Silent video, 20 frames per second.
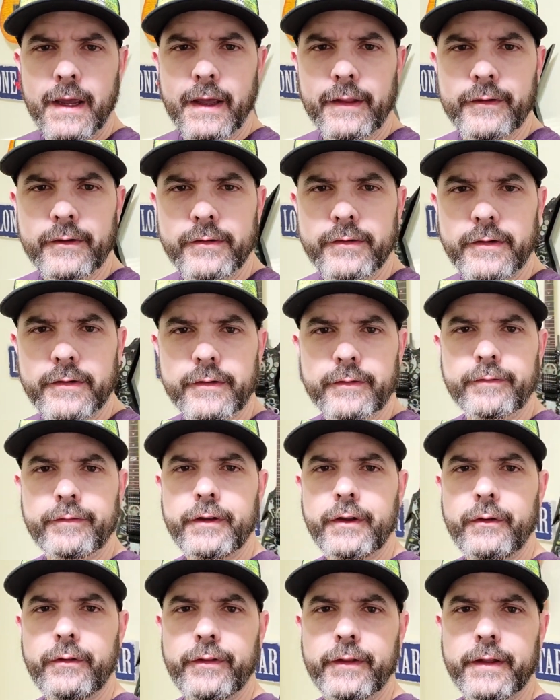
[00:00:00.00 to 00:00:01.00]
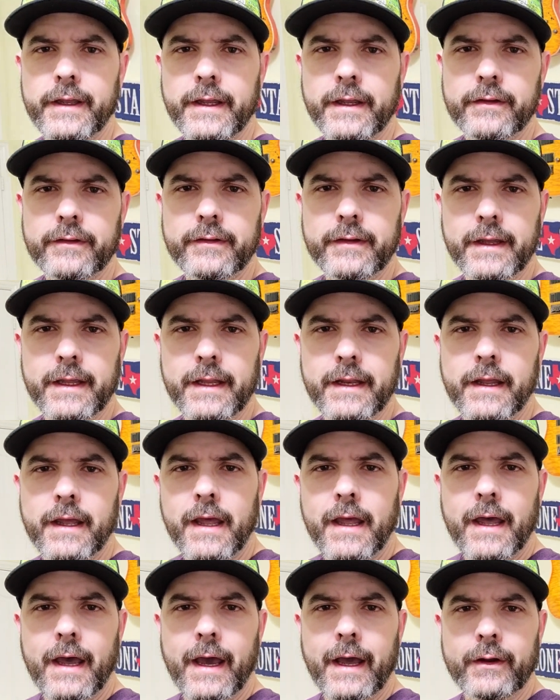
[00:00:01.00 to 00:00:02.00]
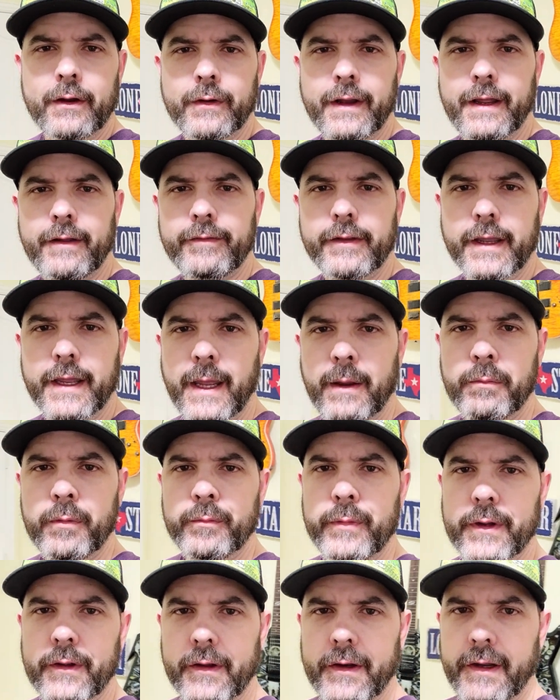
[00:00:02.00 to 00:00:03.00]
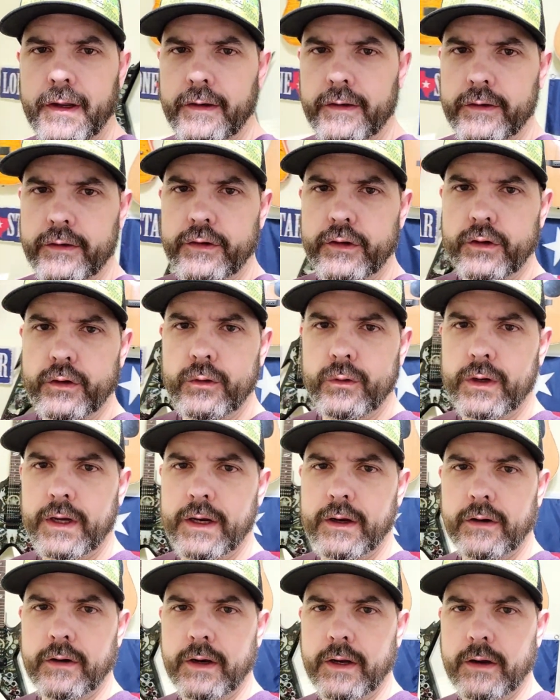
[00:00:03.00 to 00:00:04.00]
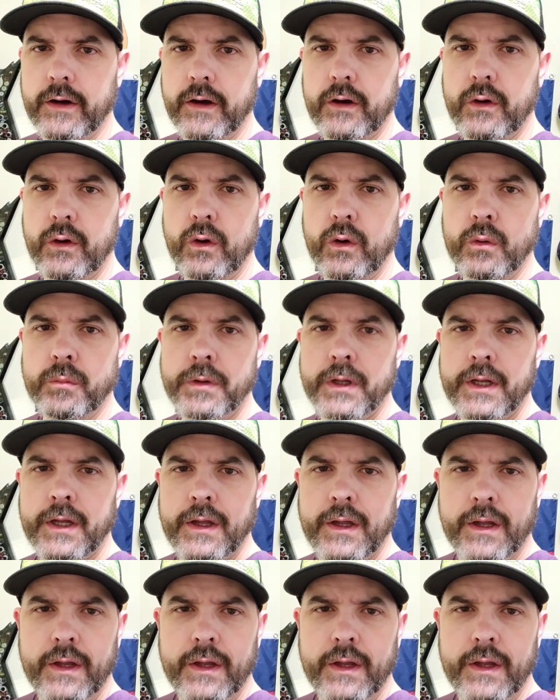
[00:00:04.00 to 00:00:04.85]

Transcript: And there's just a few things that I don't have the capability to do here at home.